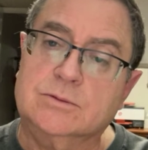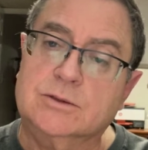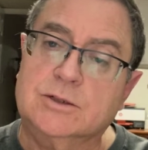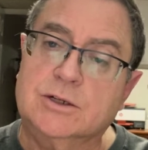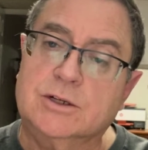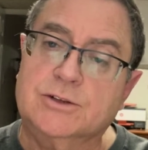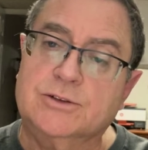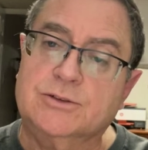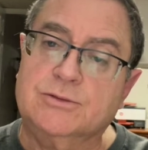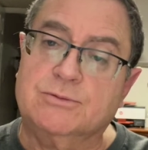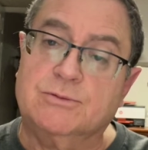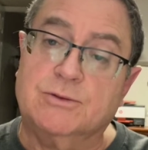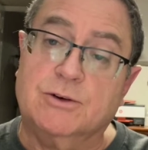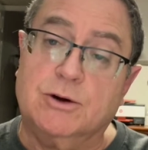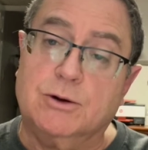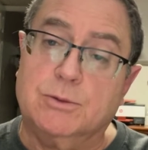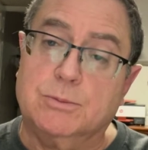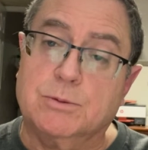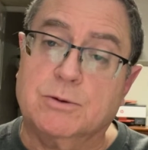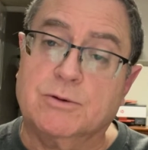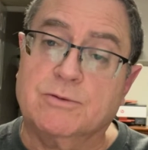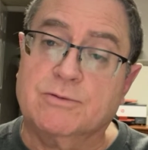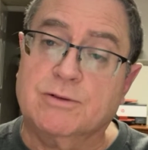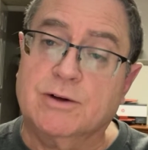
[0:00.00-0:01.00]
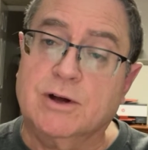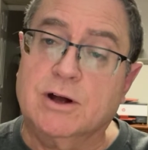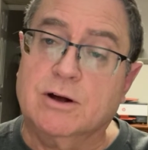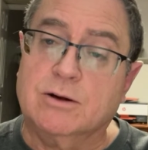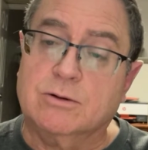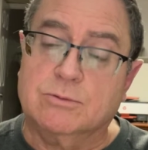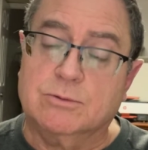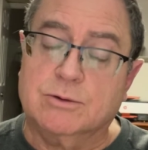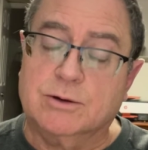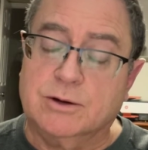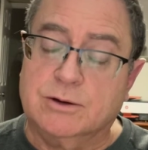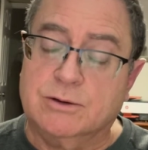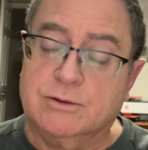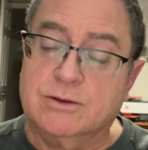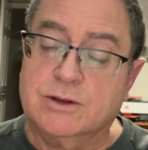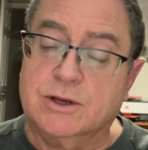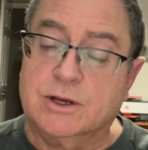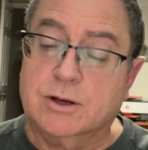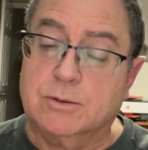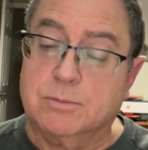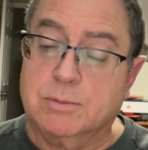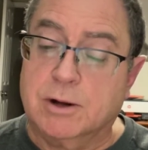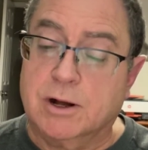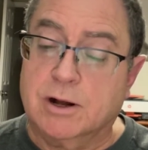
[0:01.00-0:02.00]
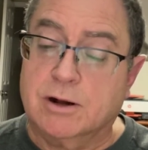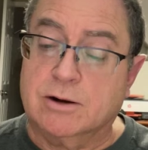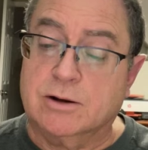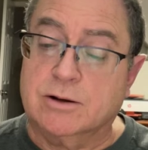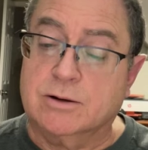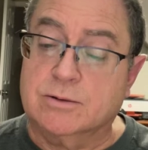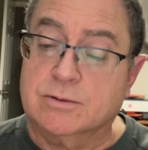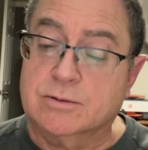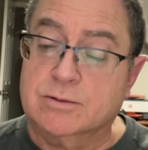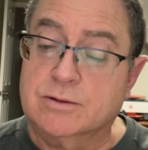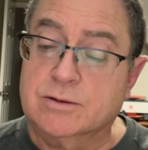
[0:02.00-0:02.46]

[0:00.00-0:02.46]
It's very profound when you think about it.